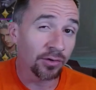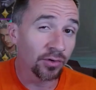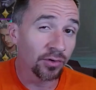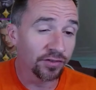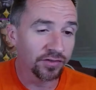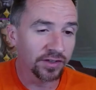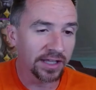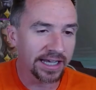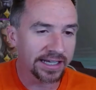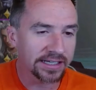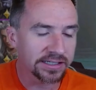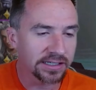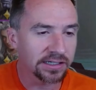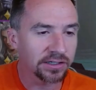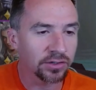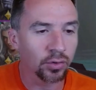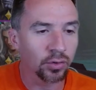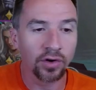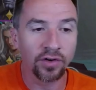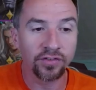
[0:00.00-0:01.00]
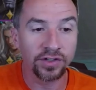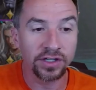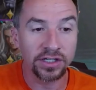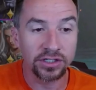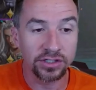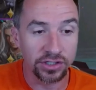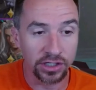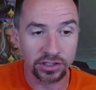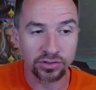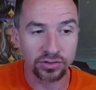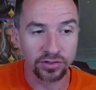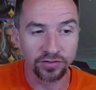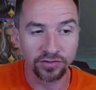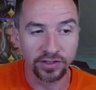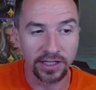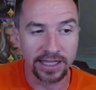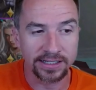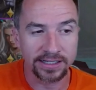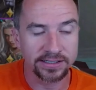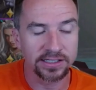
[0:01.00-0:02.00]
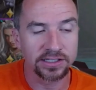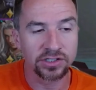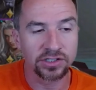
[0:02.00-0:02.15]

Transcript: reflects it, or if he just reflects it.